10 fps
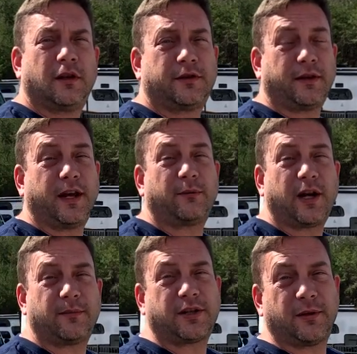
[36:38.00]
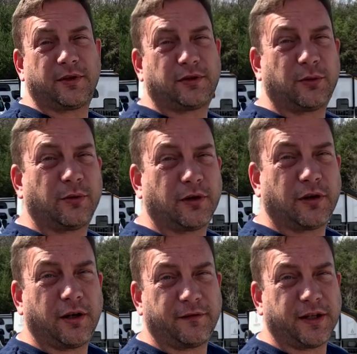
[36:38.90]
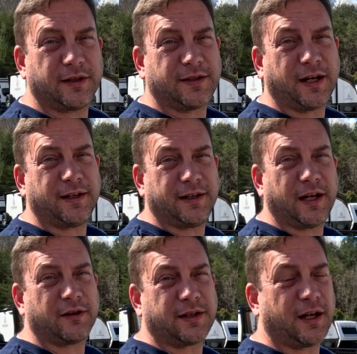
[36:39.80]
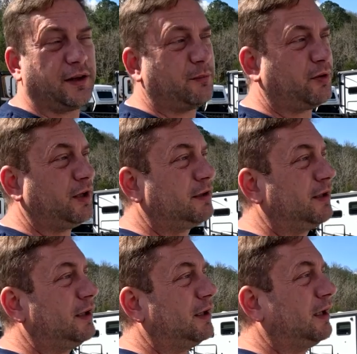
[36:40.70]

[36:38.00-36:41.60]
So that wraps up the tour of the inside and the outside of the Brinkley.